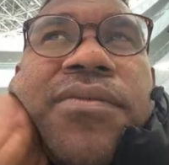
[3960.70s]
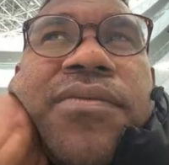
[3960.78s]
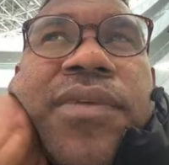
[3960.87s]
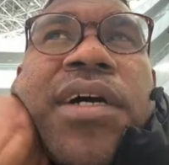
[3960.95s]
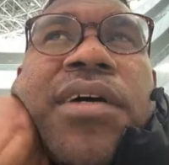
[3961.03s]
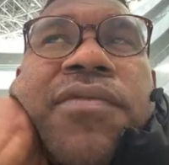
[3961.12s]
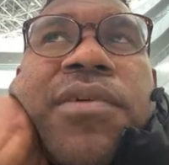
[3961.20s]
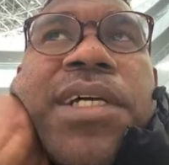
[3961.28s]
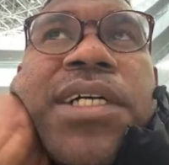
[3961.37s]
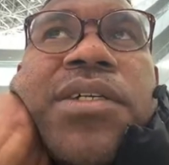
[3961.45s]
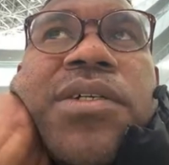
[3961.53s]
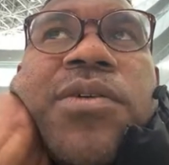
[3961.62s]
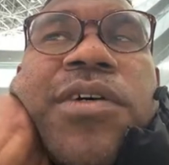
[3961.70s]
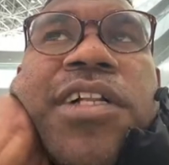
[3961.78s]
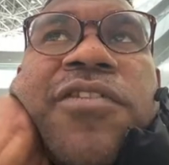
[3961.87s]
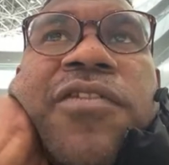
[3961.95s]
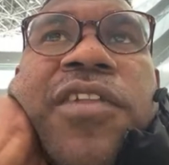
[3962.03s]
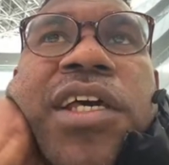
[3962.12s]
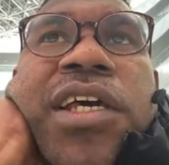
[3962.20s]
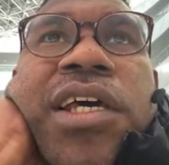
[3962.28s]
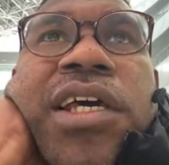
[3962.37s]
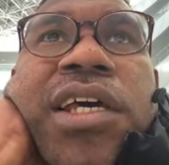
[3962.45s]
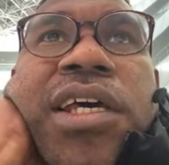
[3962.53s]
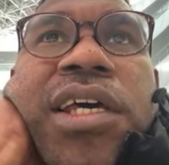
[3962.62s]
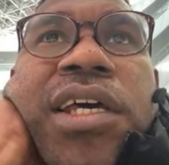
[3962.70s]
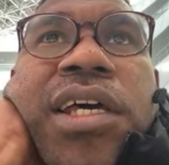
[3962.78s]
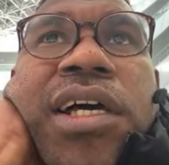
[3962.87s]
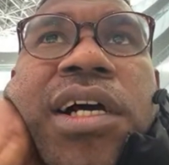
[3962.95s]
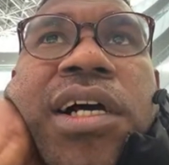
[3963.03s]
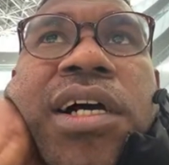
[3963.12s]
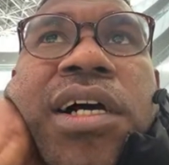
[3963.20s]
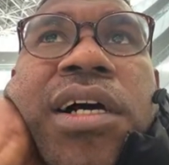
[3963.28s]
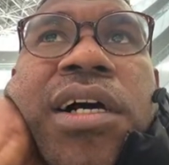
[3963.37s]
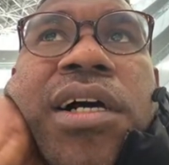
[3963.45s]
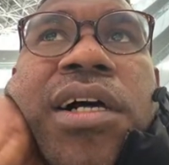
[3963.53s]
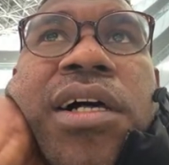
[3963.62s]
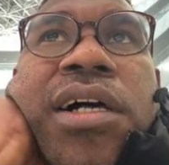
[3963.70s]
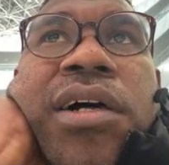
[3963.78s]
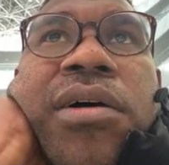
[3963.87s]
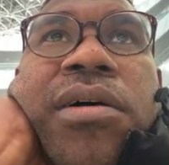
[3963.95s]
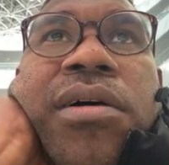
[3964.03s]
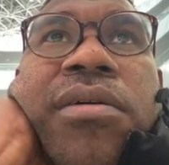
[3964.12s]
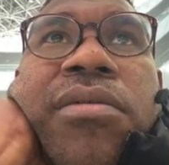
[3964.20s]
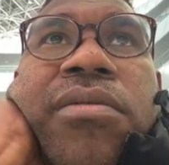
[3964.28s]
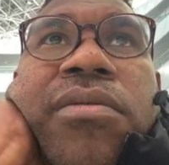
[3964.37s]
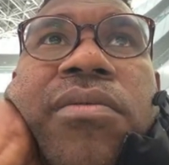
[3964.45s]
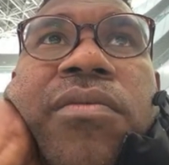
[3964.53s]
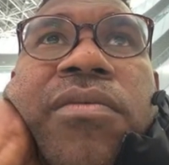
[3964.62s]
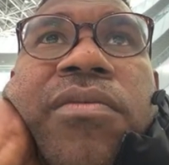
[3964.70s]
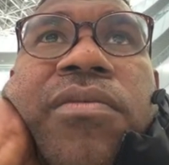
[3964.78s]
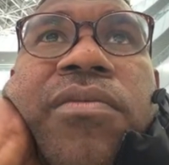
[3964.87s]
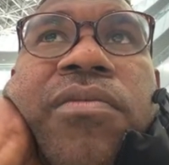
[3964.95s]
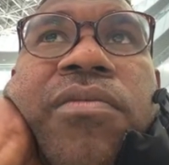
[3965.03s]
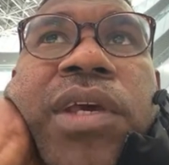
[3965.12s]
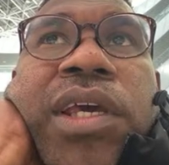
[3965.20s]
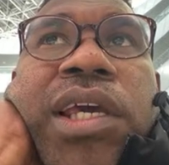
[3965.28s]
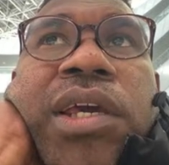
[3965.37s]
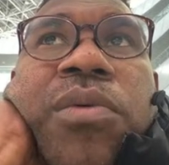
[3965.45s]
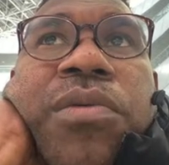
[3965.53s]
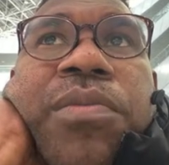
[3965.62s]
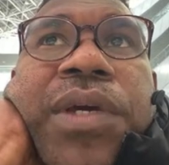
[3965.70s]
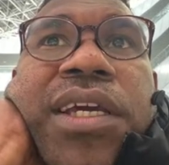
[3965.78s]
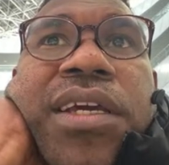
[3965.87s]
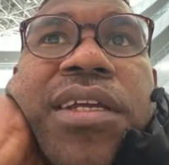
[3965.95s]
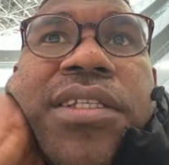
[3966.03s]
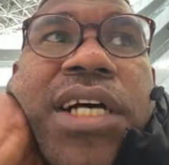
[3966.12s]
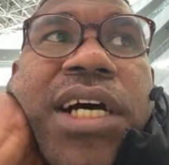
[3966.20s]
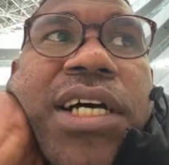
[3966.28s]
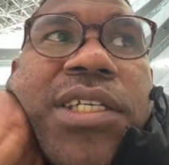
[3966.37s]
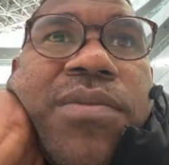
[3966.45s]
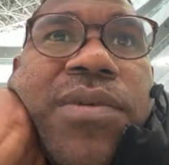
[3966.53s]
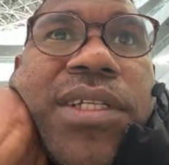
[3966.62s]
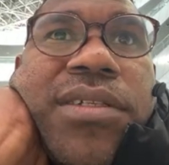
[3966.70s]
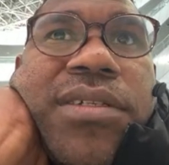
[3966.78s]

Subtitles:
yeah, from 9 to 12, uh, we would be tasked with